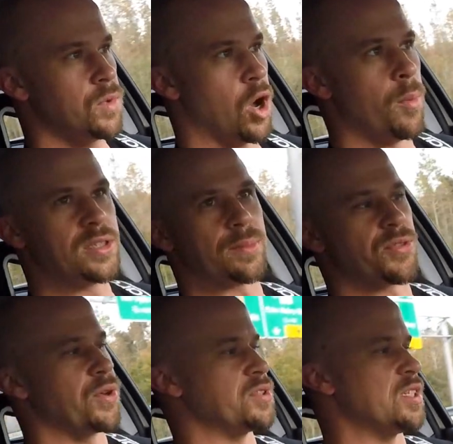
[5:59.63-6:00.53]
Almost up
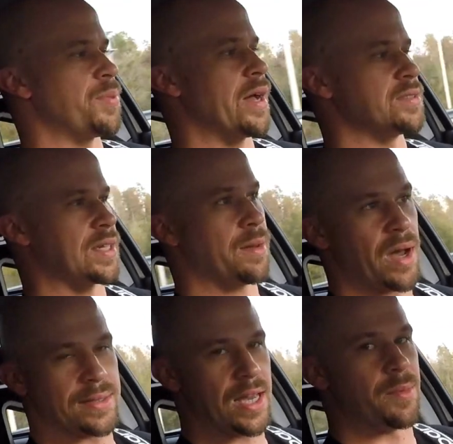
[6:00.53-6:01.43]
to 13 pounds again
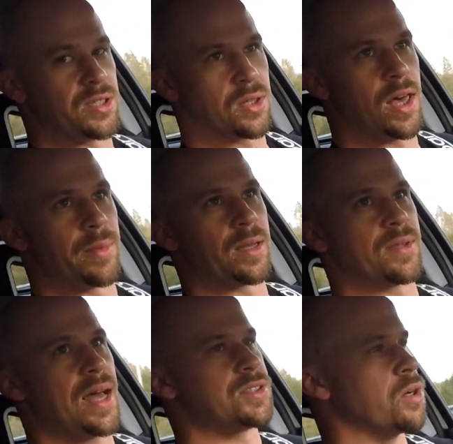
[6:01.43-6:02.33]
by the time it's climbing up to that.